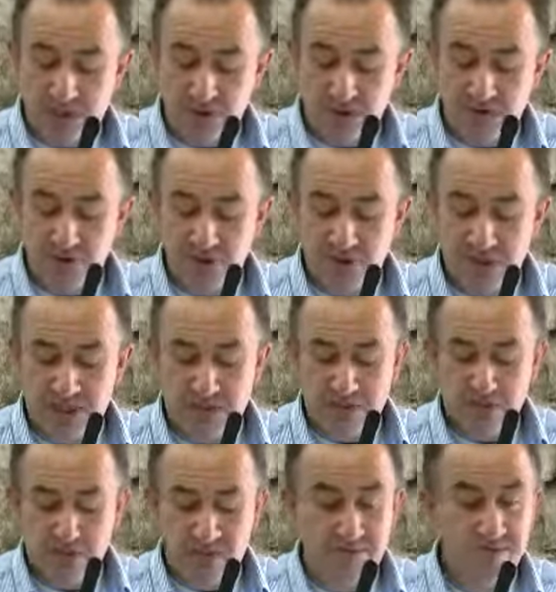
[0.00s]
it's recovering still
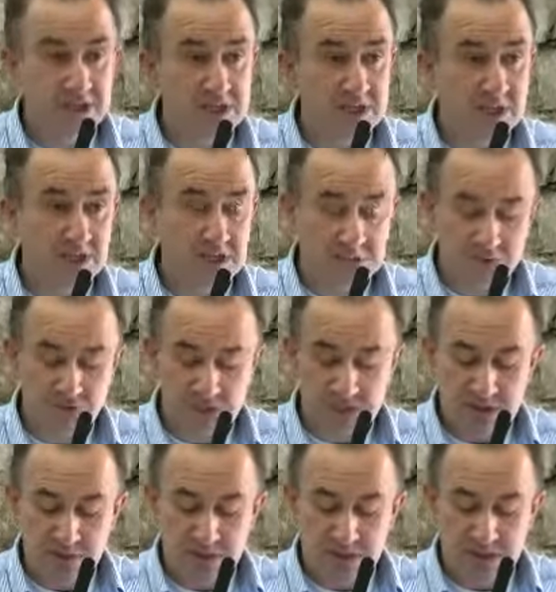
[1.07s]
from events in its
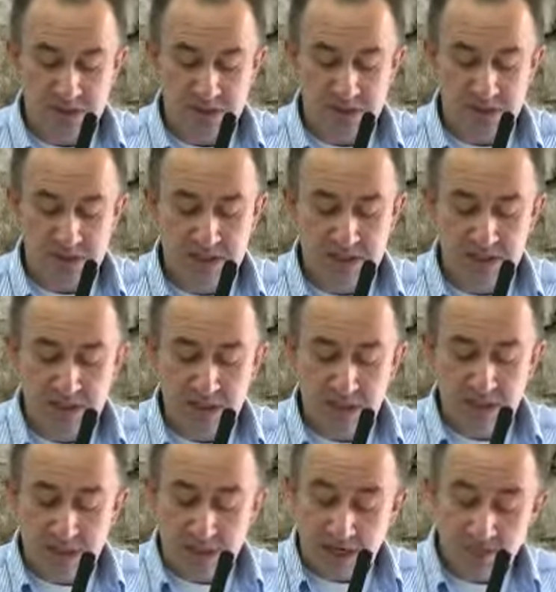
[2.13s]
recent past.
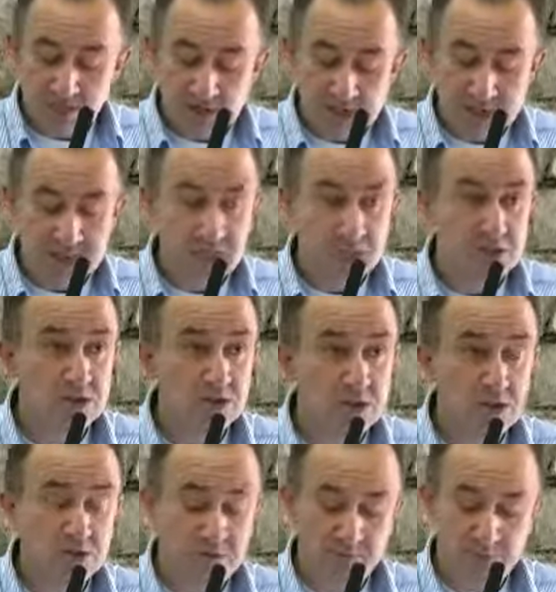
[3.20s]
Nevertheless,
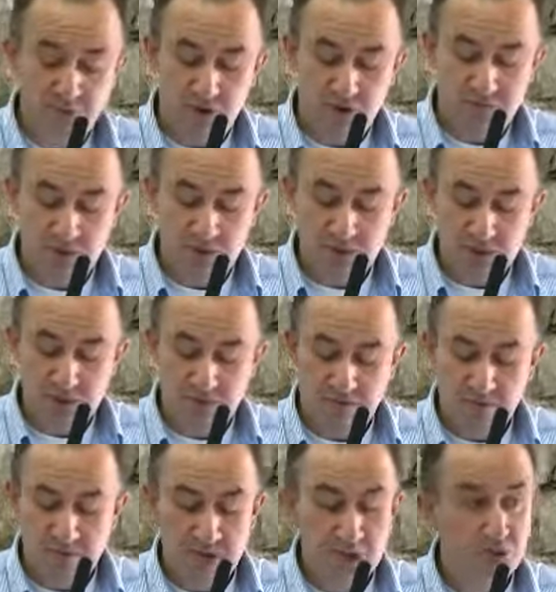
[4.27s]
tourism revenue is worth
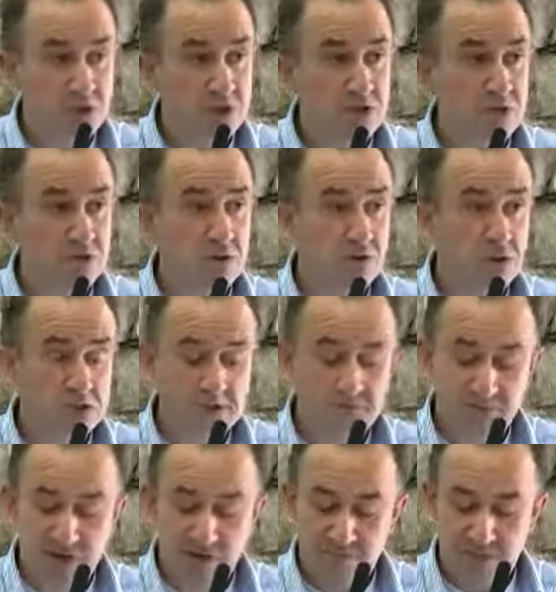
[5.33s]
about
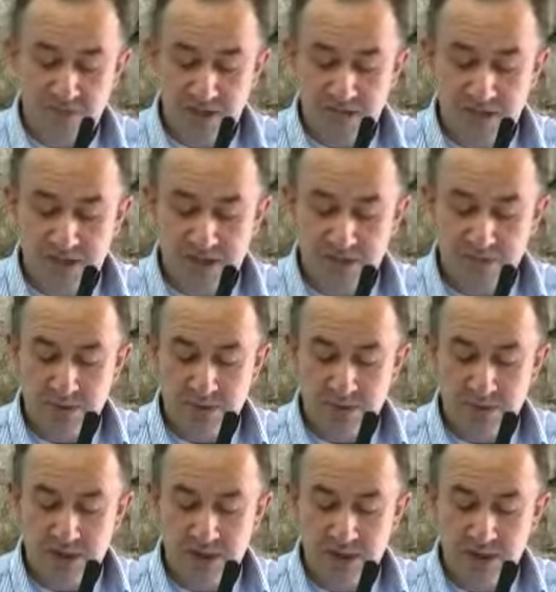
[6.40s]
£335 million per
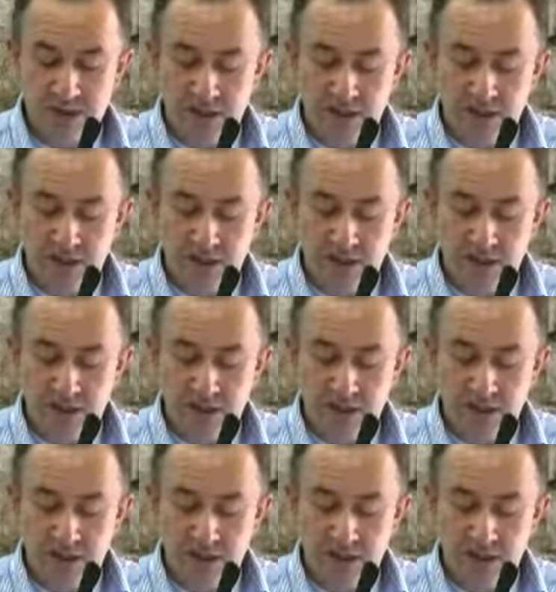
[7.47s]
year,